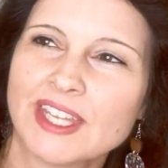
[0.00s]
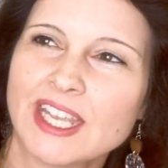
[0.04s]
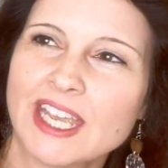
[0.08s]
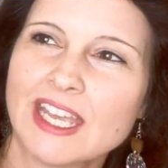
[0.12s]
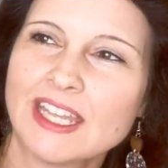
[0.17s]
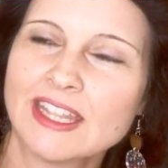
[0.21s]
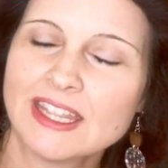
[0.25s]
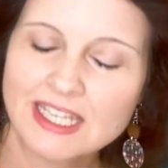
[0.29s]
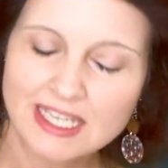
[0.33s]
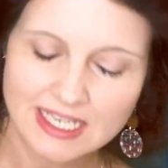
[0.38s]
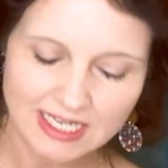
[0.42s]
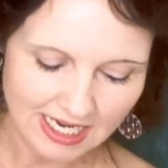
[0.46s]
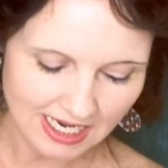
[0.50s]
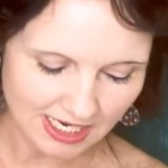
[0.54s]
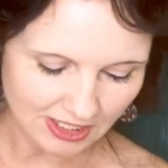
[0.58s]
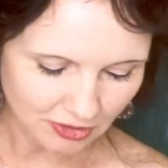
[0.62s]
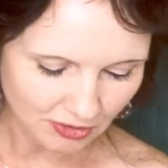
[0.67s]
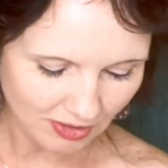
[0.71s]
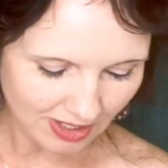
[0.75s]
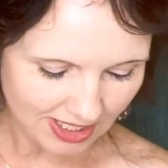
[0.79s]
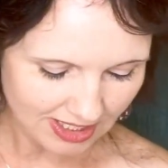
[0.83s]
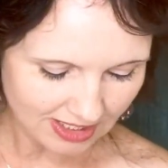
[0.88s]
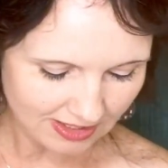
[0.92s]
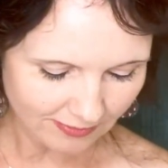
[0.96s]
And then I
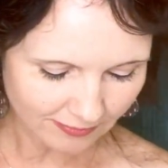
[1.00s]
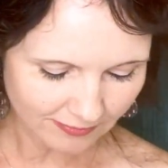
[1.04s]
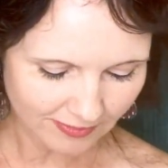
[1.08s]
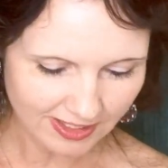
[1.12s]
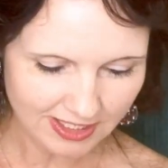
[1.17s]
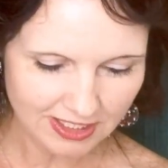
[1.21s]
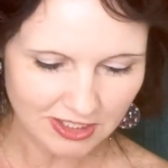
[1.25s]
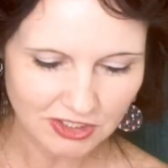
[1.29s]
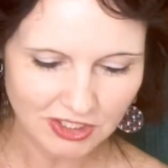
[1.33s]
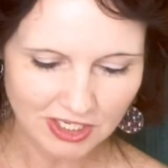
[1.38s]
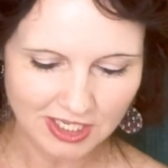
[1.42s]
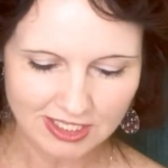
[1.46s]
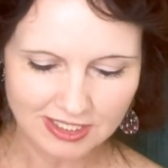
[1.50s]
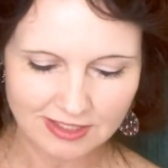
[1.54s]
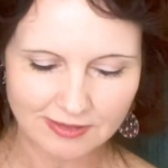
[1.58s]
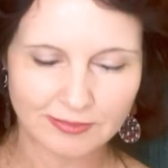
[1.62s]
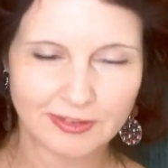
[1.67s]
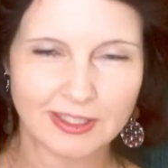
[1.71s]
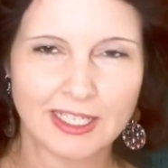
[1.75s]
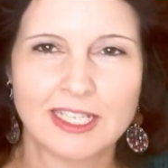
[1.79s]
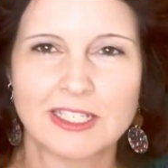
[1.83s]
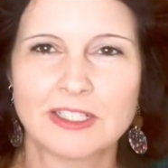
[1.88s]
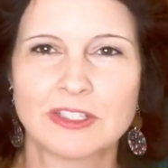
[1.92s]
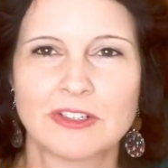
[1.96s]
tried to find Jane of
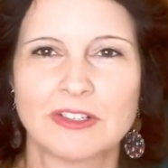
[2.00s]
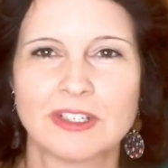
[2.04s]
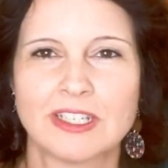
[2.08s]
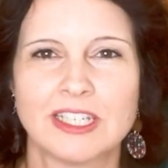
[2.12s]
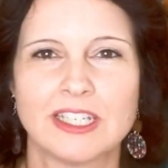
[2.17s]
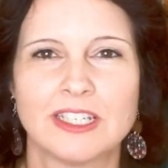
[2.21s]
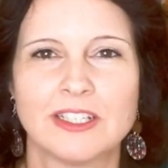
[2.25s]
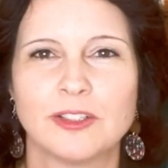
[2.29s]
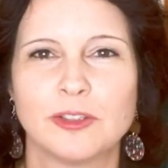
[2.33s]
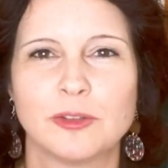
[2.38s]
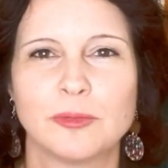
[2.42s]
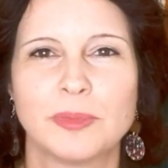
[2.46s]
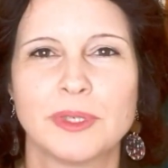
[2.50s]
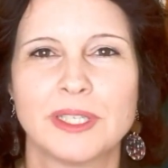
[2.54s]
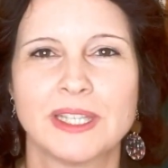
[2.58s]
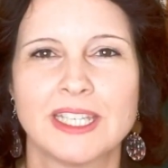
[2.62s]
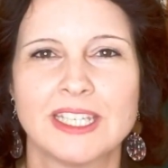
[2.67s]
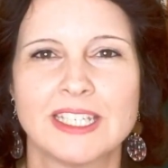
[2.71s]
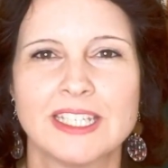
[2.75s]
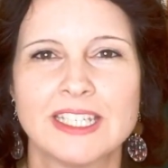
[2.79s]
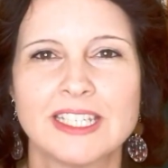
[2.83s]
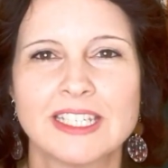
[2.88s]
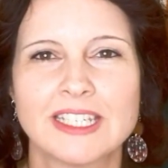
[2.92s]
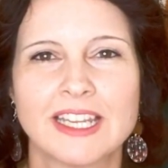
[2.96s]
Lantern Hill, but
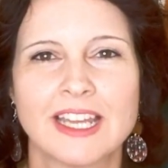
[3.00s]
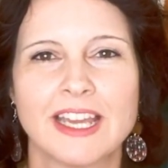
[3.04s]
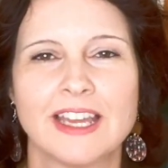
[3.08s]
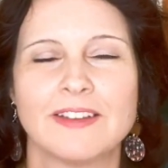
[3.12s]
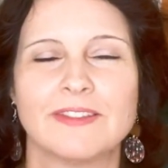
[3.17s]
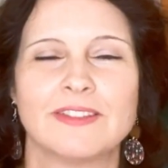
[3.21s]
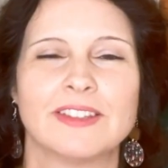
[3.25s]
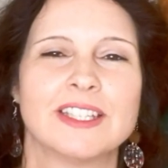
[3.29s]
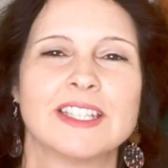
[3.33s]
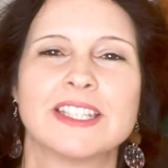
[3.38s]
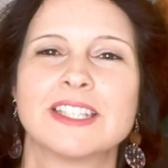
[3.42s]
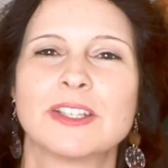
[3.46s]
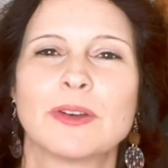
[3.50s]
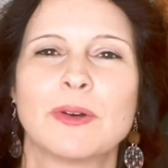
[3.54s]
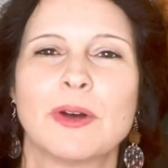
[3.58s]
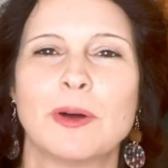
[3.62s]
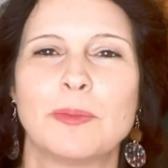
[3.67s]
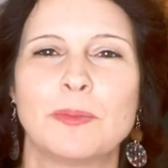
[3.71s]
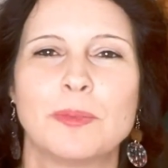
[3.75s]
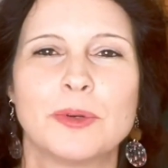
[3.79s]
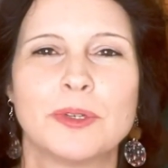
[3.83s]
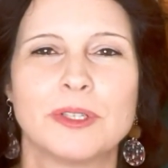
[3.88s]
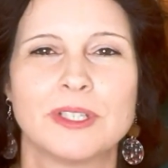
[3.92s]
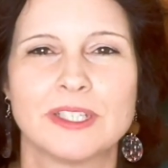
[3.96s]
they didn't have it, so I'll
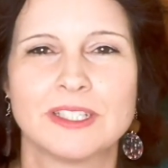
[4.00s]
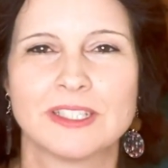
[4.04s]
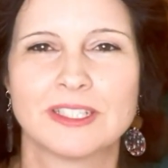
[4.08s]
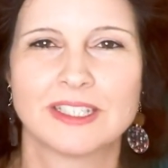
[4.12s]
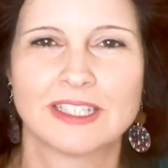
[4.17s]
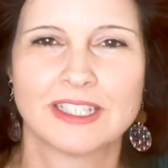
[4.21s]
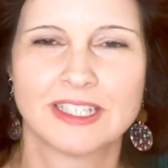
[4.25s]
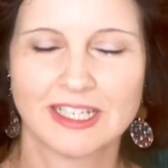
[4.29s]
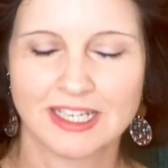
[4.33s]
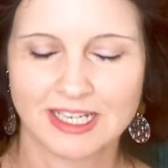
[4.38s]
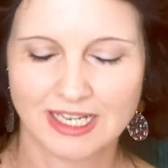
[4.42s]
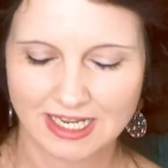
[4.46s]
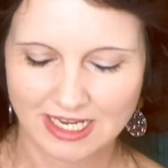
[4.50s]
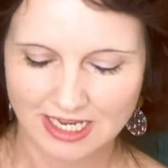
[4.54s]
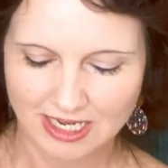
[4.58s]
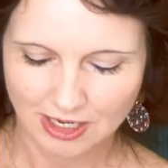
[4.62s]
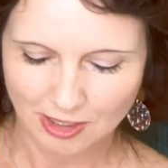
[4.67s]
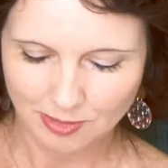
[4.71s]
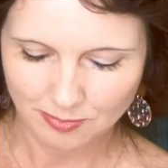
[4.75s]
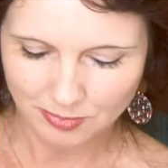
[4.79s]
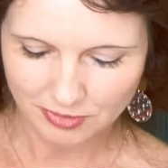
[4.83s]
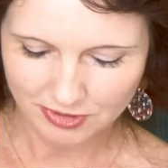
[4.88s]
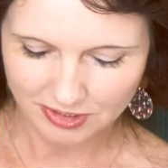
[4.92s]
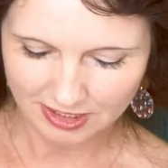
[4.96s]
put
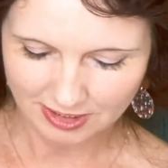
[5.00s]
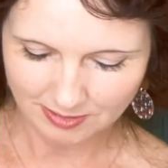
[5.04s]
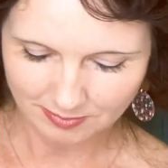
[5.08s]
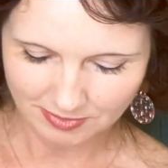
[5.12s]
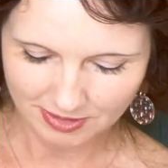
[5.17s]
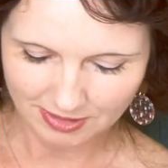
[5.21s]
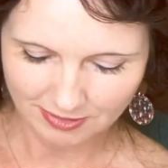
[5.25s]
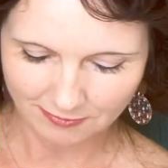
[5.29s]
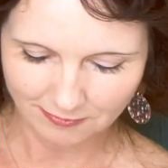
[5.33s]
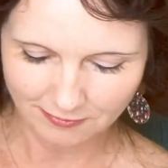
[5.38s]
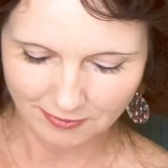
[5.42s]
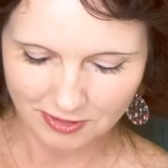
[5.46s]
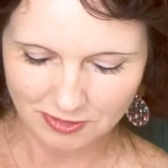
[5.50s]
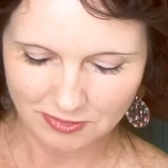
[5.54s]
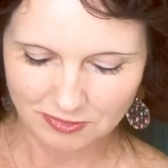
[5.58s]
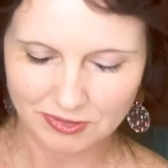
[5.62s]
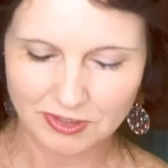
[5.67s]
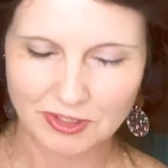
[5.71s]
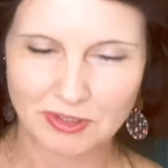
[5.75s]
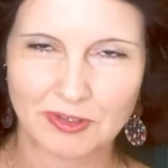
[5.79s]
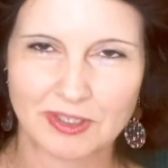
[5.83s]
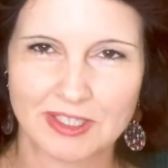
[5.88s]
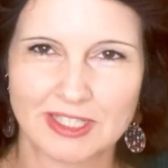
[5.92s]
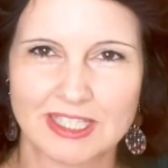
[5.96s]
it up there for you
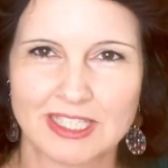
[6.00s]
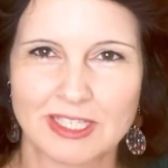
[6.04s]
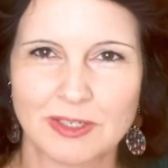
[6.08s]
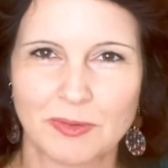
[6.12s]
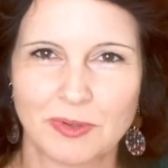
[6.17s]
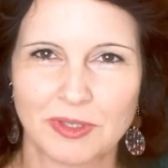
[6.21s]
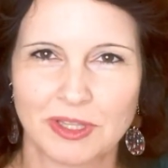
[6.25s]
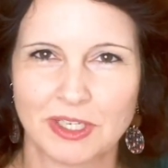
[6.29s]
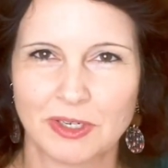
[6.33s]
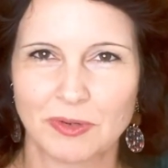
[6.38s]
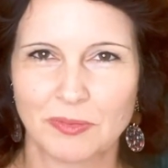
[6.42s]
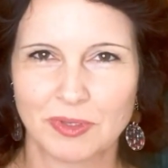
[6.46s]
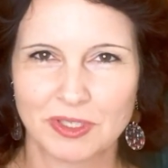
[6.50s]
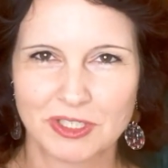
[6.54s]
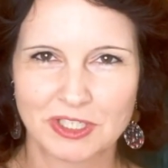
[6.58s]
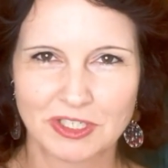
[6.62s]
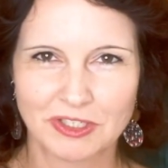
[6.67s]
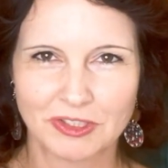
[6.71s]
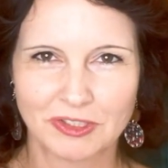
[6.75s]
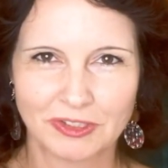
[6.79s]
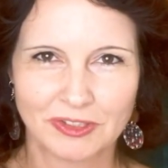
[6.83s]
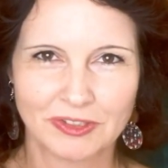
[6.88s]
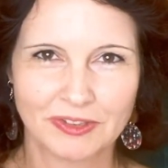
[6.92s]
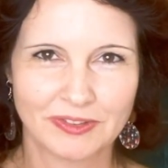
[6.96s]
so you can see what the
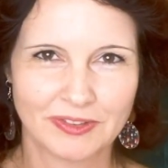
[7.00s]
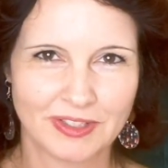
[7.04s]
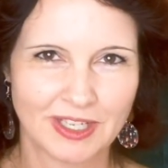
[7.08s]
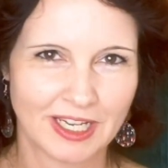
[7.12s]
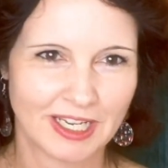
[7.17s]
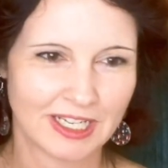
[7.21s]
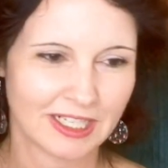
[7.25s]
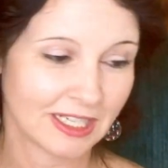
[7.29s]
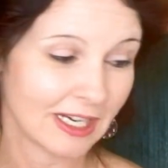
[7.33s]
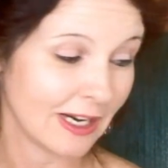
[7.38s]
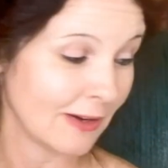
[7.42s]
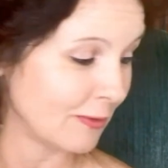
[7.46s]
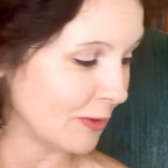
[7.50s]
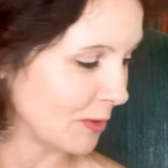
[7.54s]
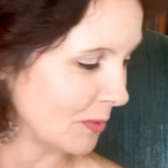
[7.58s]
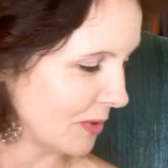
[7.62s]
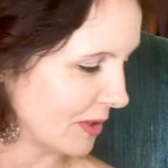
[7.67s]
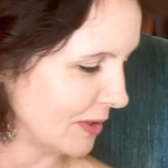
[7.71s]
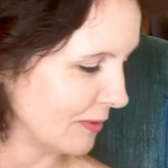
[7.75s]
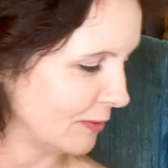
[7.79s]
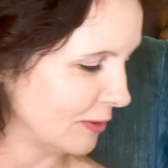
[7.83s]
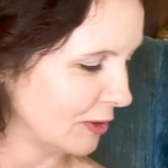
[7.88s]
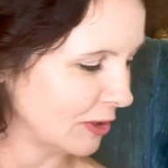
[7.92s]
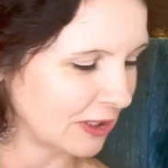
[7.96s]
original cover
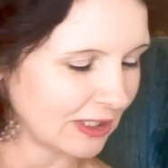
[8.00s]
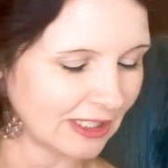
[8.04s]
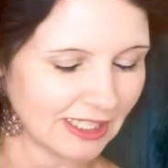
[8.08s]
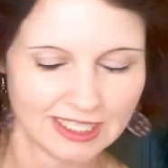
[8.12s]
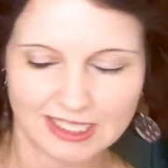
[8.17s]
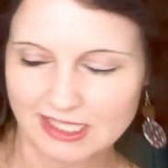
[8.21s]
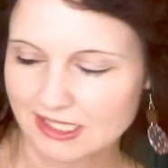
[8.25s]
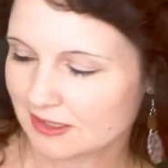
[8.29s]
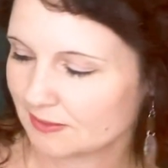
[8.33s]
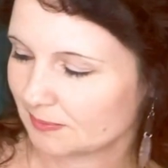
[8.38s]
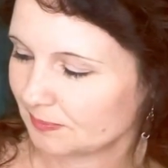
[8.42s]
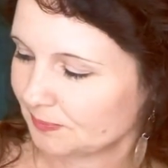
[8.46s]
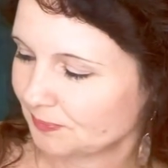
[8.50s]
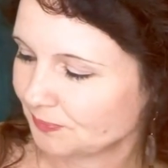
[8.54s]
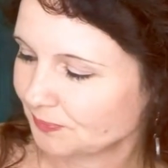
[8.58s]
would have looked like.